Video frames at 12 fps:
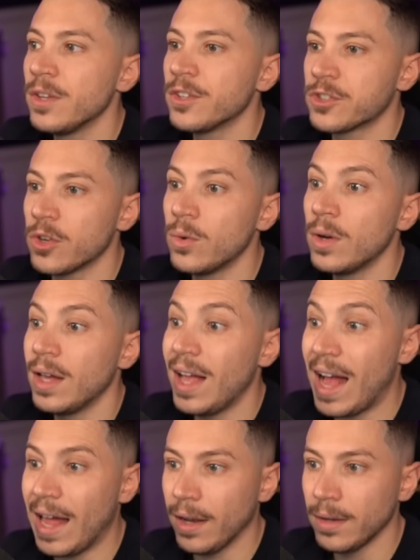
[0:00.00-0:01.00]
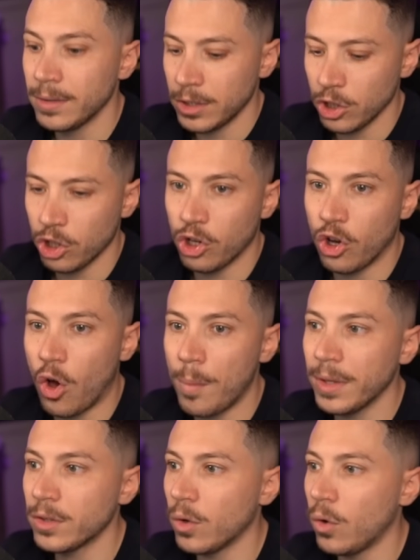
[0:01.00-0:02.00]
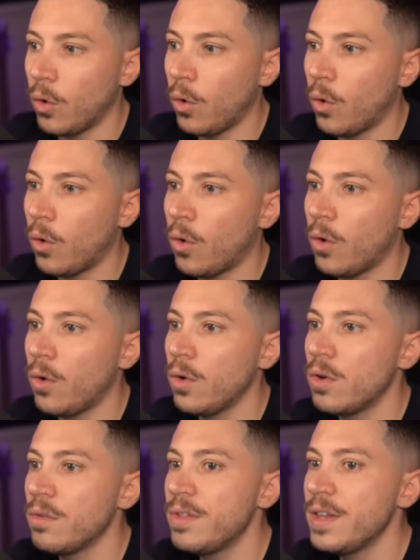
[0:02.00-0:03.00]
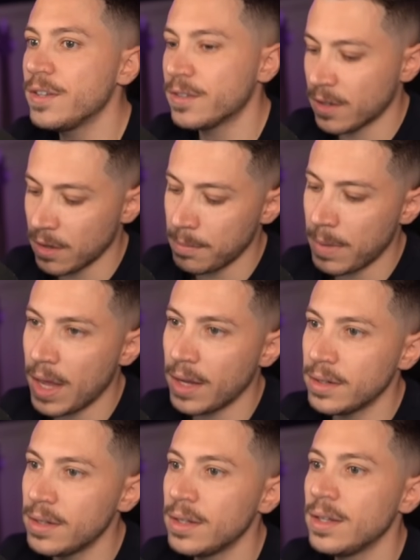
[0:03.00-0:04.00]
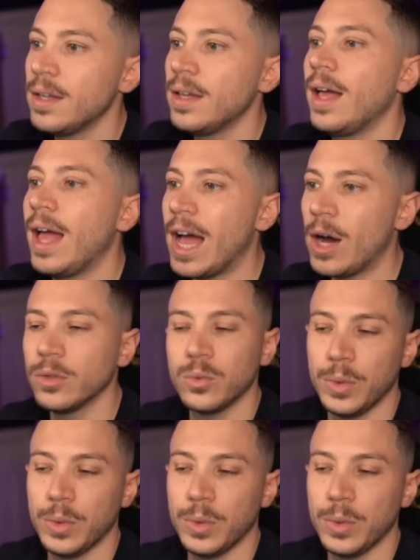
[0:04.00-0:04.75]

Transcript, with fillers: So I'll comment all of this command out.